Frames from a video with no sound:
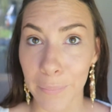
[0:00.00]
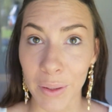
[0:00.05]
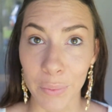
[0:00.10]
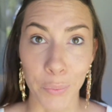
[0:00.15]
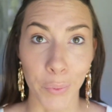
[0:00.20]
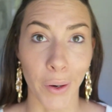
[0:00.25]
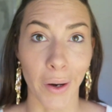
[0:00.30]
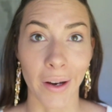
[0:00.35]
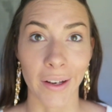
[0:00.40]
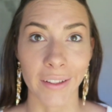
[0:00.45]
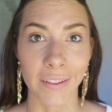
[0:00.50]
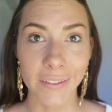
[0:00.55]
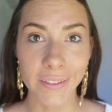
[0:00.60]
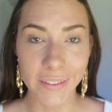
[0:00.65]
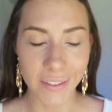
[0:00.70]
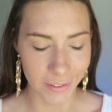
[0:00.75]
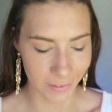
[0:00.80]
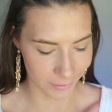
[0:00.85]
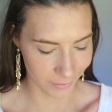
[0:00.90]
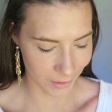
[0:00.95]
be wild
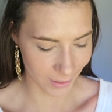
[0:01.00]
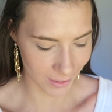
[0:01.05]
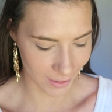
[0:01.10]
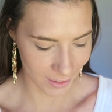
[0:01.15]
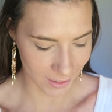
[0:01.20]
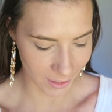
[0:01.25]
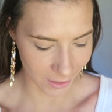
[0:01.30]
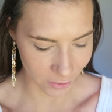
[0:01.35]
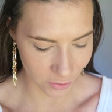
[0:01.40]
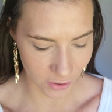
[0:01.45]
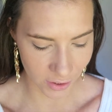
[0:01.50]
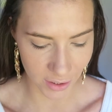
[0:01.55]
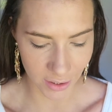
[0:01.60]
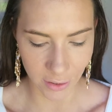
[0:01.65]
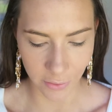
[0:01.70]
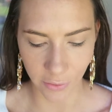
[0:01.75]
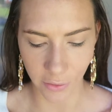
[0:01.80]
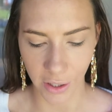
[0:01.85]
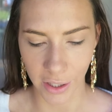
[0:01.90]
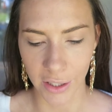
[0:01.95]
and you can actually
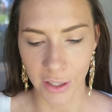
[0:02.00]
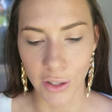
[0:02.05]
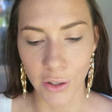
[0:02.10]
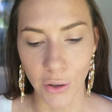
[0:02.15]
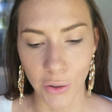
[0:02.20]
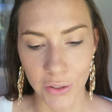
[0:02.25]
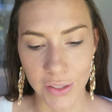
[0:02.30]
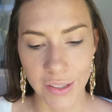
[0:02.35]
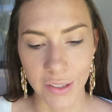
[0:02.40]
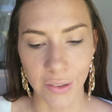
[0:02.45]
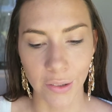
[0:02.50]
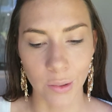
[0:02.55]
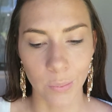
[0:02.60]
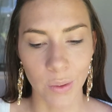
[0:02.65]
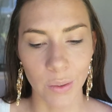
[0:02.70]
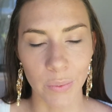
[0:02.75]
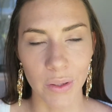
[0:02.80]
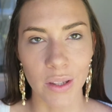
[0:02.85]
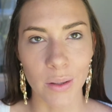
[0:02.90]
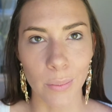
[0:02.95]
define your nose a little
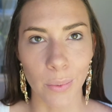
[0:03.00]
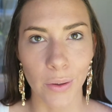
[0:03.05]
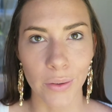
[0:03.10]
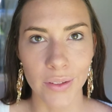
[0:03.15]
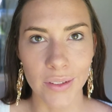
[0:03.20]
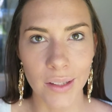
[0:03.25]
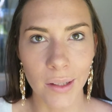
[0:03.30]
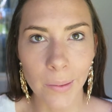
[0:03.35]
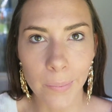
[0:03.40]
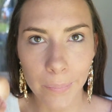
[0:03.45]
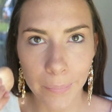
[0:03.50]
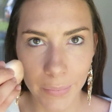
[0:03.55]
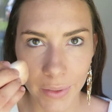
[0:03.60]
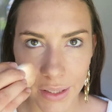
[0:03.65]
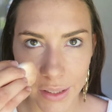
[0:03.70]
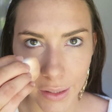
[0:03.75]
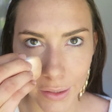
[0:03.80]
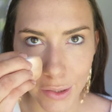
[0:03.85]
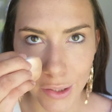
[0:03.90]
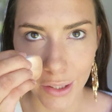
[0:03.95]
bit with your bronzer.
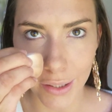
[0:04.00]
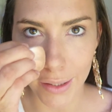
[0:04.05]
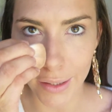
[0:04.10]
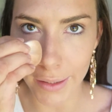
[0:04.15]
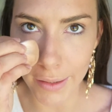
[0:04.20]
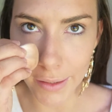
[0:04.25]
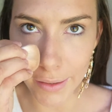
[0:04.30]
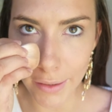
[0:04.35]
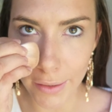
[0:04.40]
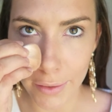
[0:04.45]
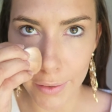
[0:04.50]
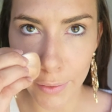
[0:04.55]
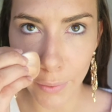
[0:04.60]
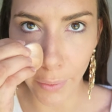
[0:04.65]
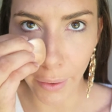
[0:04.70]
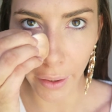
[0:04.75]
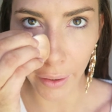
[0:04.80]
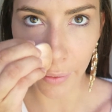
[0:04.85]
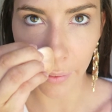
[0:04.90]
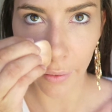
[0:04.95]
So she does use
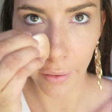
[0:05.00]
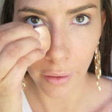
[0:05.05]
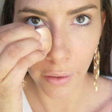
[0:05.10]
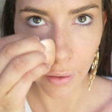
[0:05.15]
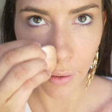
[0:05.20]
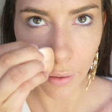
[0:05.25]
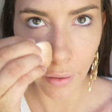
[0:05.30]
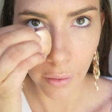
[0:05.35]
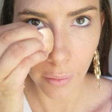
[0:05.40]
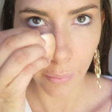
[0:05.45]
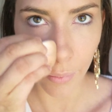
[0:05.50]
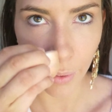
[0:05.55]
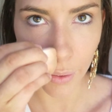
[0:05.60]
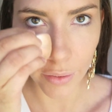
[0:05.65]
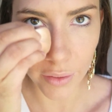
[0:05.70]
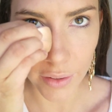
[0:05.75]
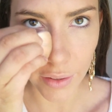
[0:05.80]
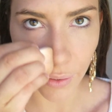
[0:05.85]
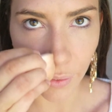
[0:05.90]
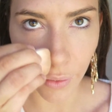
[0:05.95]
quite
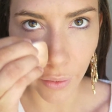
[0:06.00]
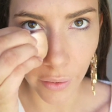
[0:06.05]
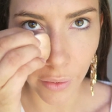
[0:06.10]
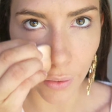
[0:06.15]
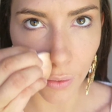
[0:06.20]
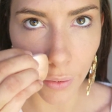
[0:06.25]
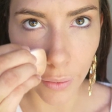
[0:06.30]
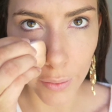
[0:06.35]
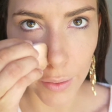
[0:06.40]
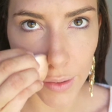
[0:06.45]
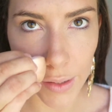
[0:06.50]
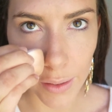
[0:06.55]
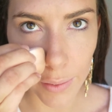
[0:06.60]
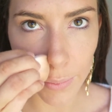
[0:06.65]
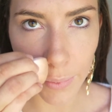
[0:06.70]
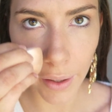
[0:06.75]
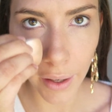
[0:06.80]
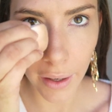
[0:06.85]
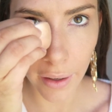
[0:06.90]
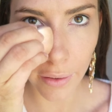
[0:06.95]
bronzed on her nose as
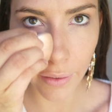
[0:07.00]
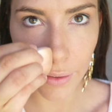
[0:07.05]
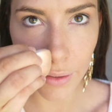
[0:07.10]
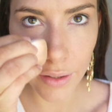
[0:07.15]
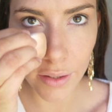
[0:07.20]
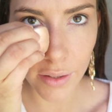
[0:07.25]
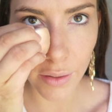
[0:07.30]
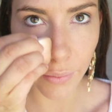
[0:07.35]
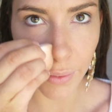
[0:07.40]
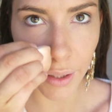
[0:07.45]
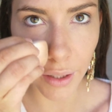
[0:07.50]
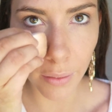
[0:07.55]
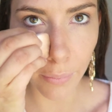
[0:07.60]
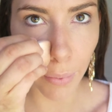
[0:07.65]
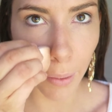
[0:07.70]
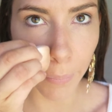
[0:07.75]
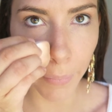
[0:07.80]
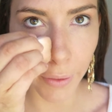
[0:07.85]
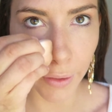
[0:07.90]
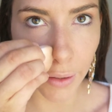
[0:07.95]
well. So we're going to
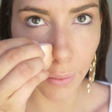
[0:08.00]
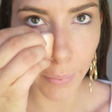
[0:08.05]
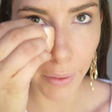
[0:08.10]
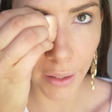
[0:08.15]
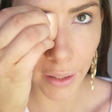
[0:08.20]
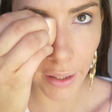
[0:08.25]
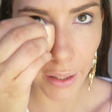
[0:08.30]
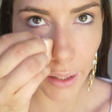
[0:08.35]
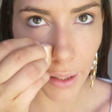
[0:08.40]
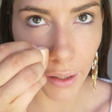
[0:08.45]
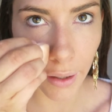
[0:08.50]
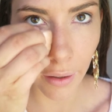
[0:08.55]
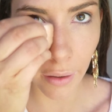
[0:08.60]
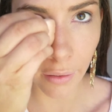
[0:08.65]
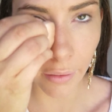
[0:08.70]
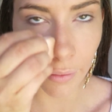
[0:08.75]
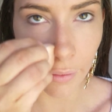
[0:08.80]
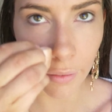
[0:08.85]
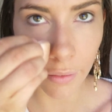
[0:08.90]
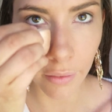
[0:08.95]
pop a little bit
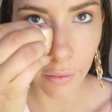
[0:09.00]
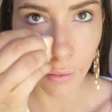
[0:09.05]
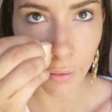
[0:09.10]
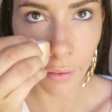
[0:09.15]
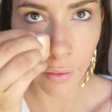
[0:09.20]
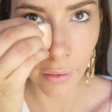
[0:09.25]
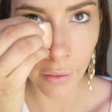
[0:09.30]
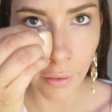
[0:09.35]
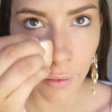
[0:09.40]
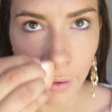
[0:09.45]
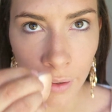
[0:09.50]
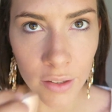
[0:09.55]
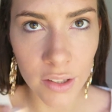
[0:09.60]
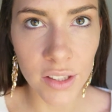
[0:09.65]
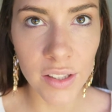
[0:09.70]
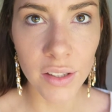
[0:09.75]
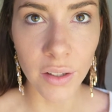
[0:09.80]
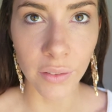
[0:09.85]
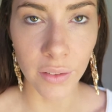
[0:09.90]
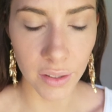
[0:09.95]
here,
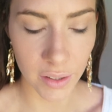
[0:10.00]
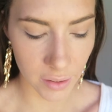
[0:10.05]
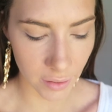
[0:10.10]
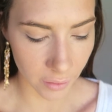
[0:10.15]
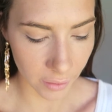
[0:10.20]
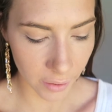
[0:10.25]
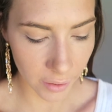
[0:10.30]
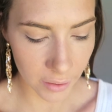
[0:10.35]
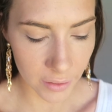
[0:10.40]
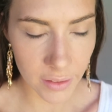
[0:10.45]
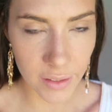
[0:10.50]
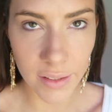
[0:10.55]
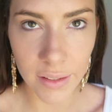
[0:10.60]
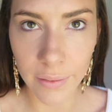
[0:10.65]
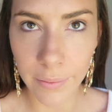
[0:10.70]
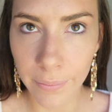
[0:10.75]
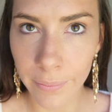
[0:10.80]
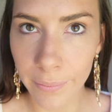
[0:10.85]
just on the sides.